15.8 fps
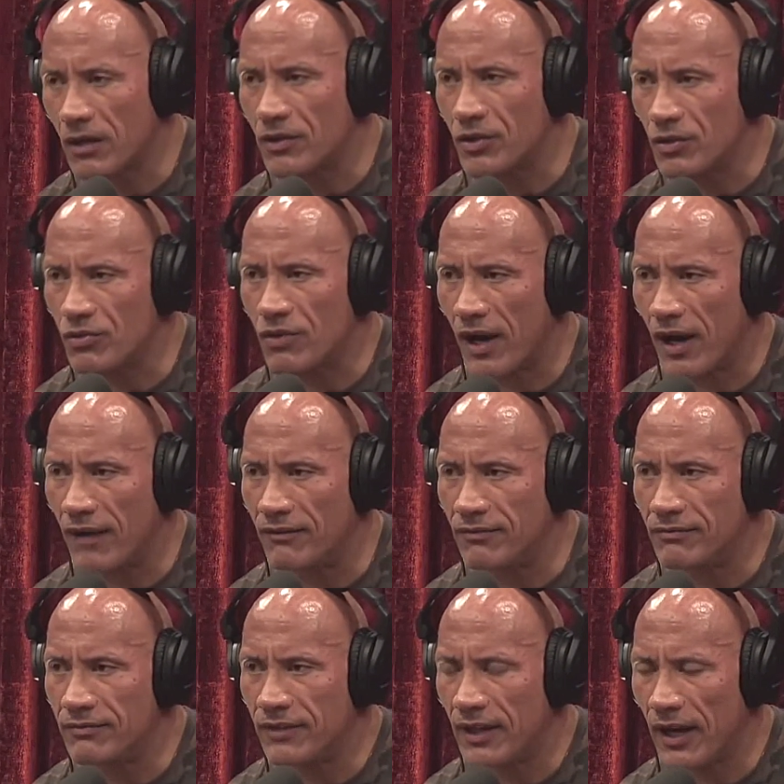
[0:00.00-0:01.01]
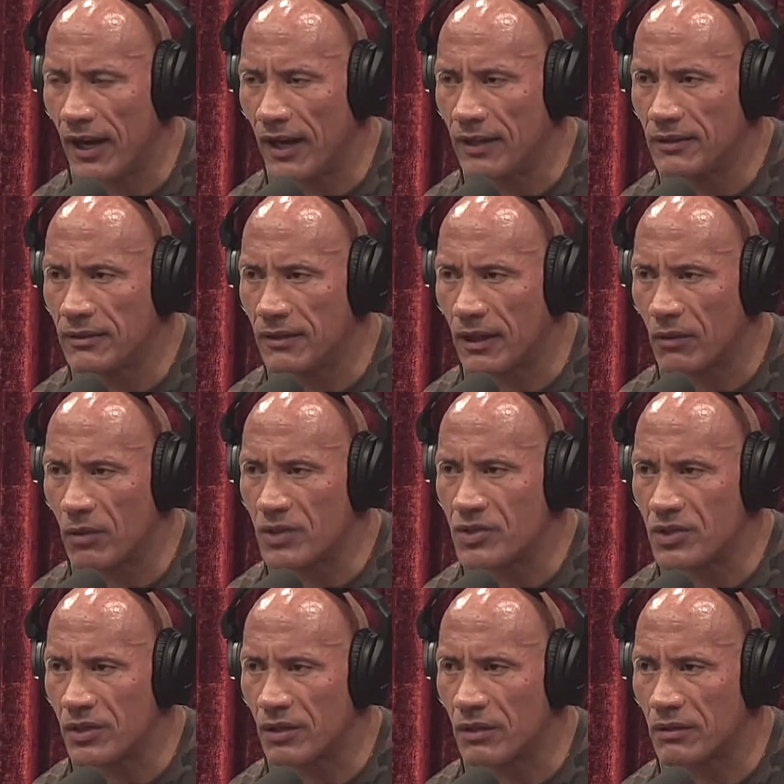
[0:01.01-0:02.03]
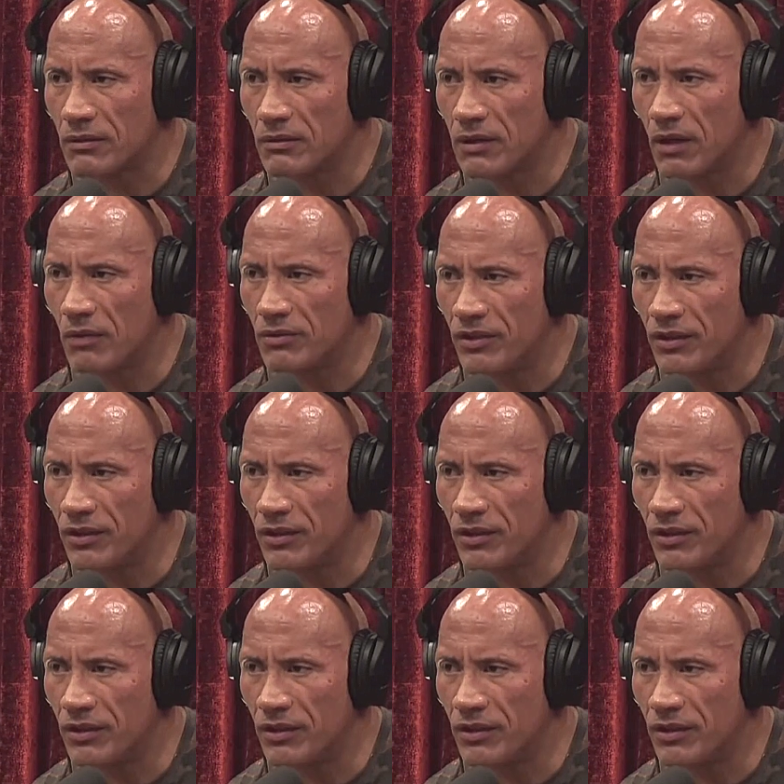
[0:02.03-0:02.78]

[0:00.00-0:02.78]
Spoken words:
do you drive today? Like, what's your go-to?